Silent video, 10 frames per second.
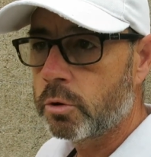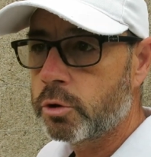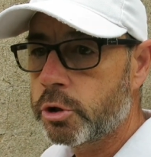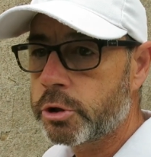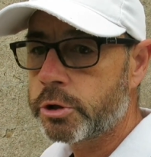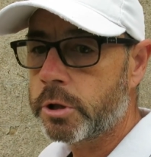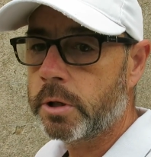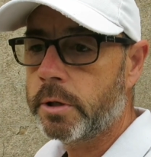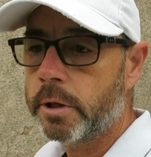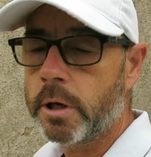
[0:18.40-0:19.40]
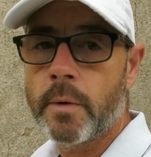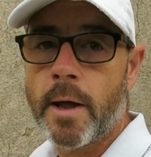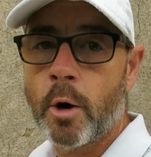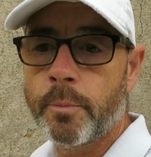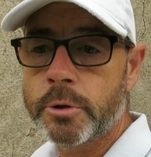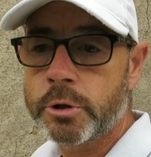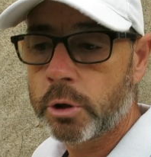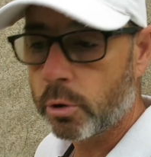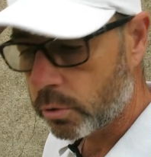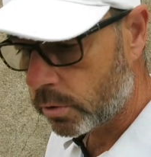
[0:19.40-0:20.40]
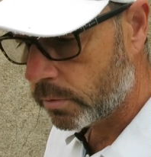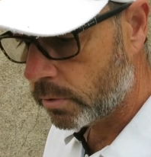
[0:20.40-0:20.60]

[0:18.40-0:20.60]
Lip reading: just to help us along,